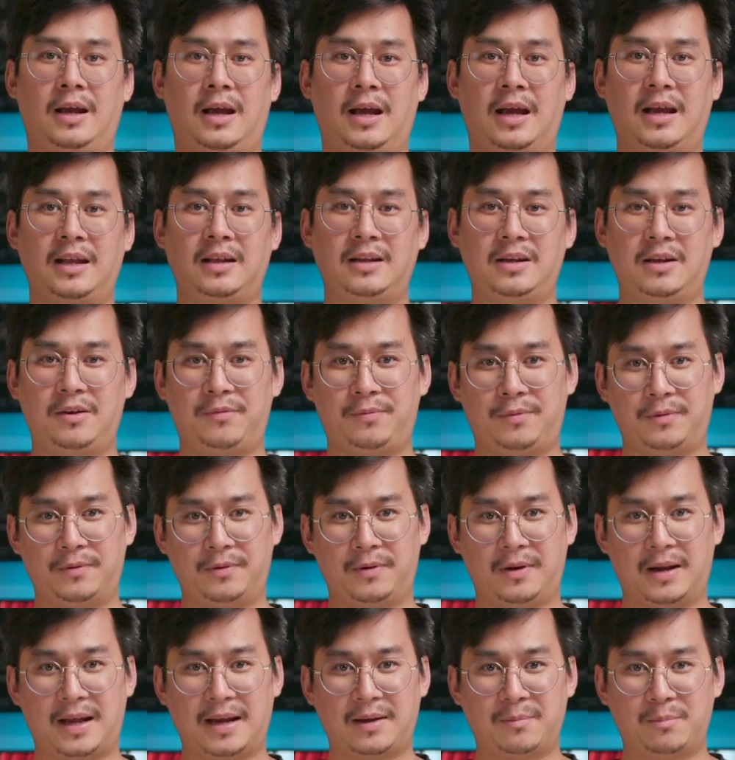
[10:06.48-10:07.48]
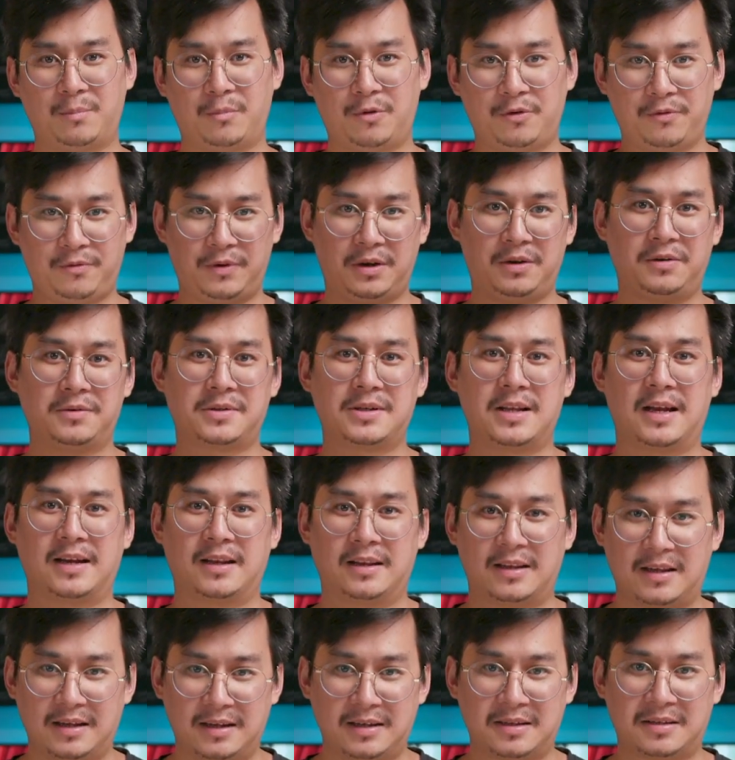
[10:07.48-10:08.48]
And if you like more videos
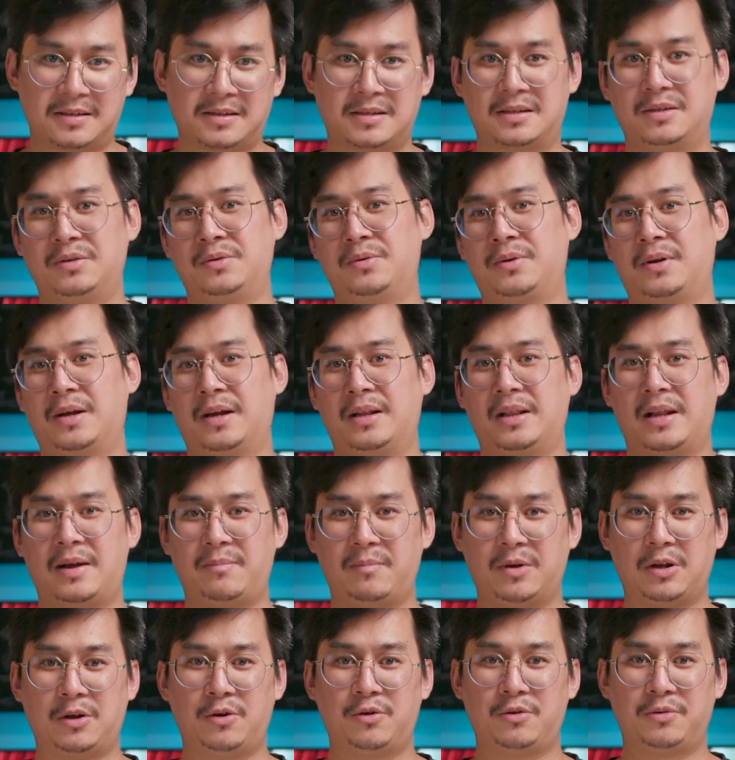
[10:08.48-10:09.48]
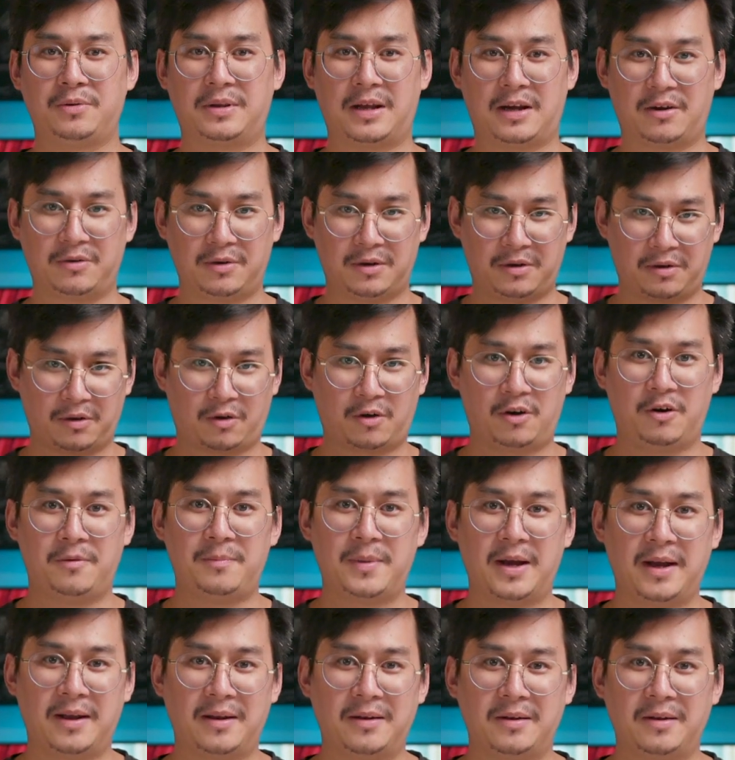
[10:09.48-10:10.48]
like this, you can let me know down in the
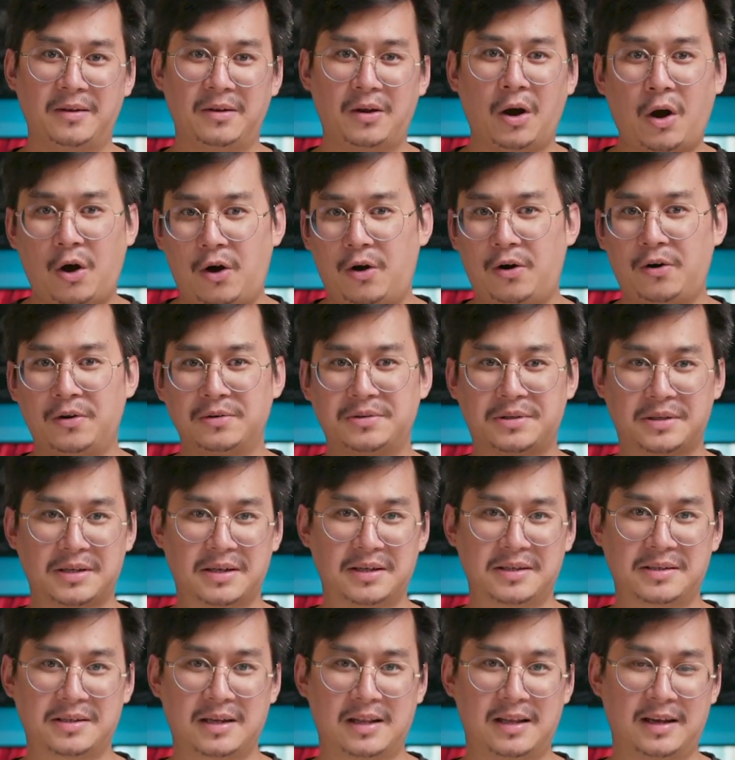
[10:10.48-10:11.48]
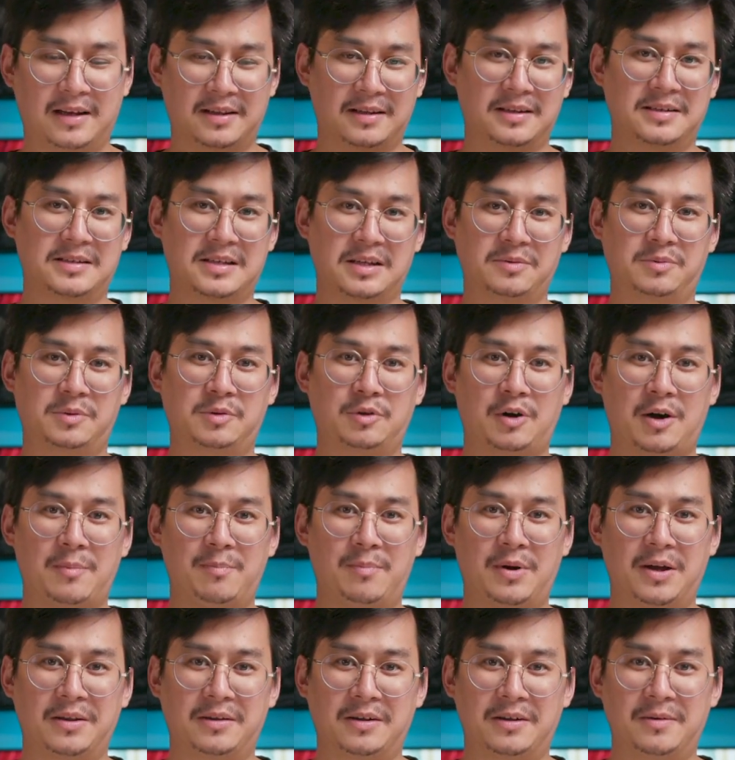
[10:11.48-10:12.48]
comment or just click the
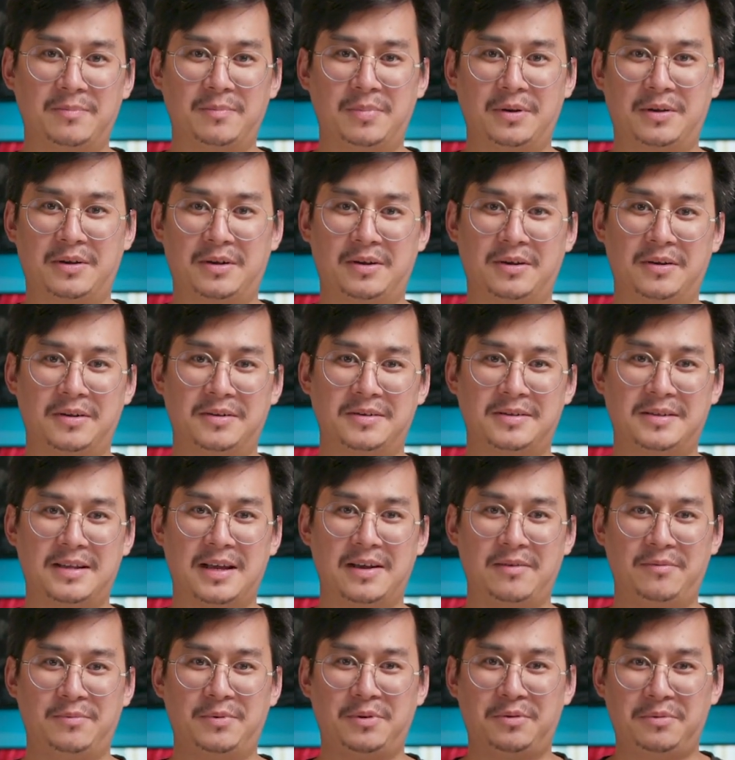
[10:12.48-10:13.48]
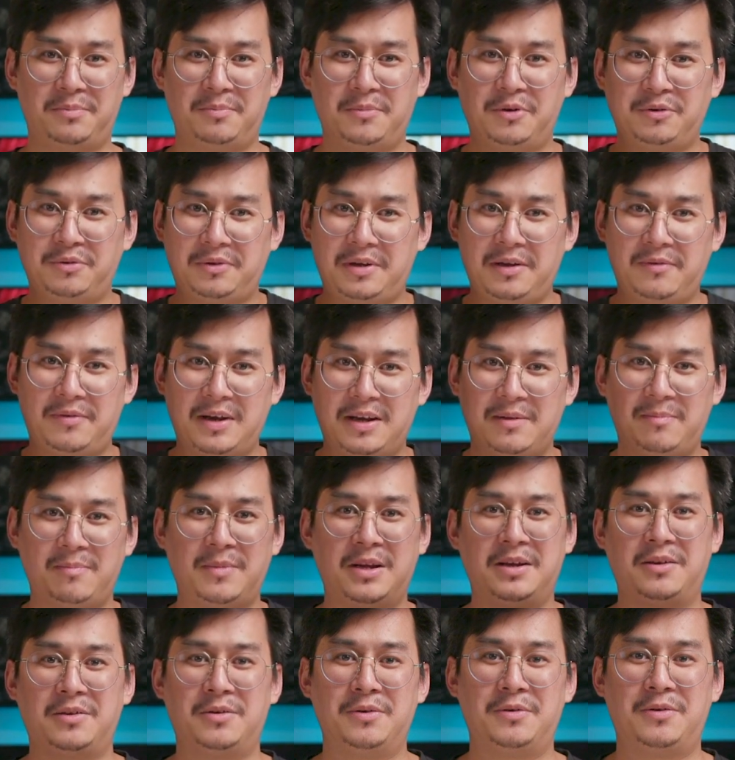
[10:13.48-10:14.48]
subscribe button, because that will motivate
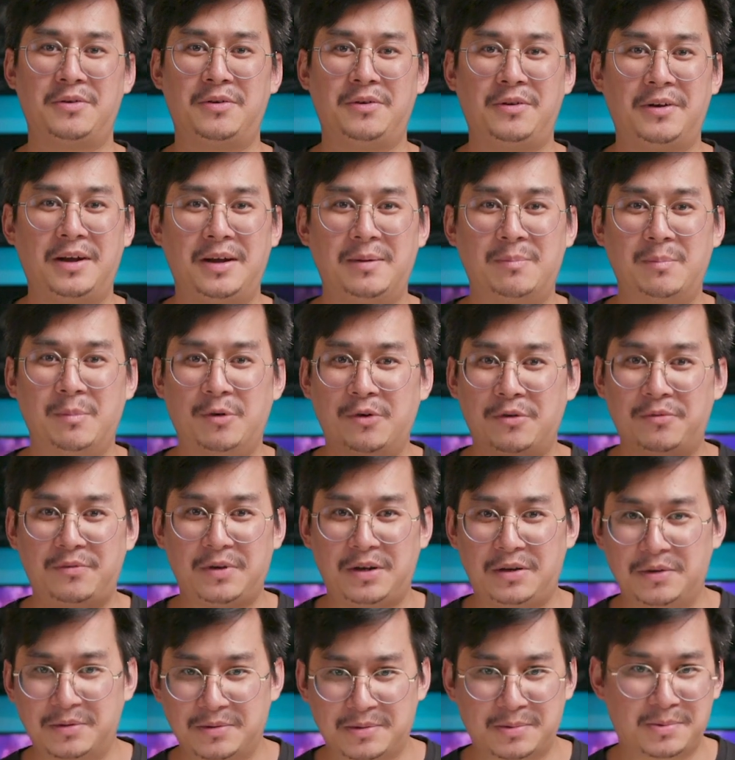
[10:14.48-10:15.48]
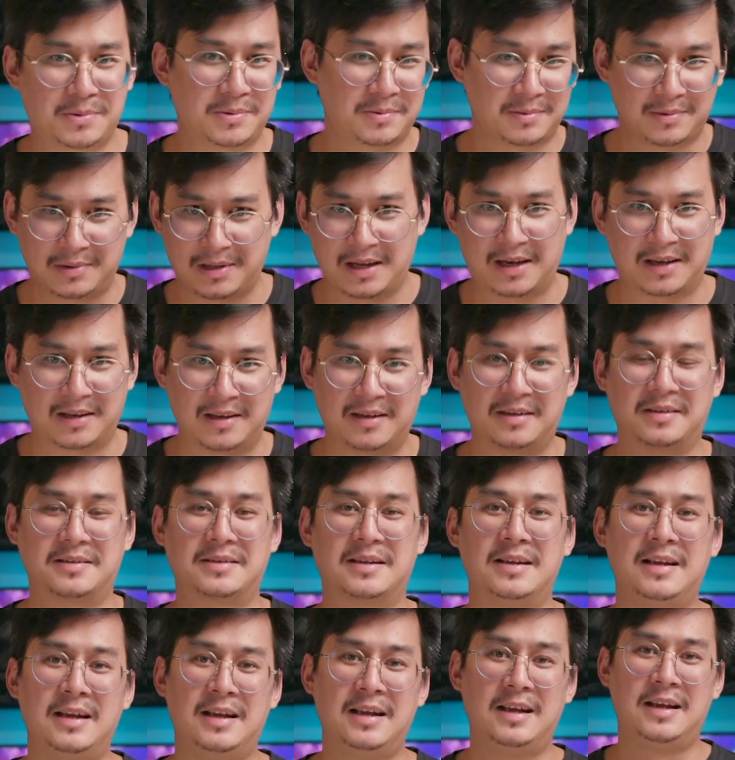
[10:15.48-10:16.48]
me to create more videos like this.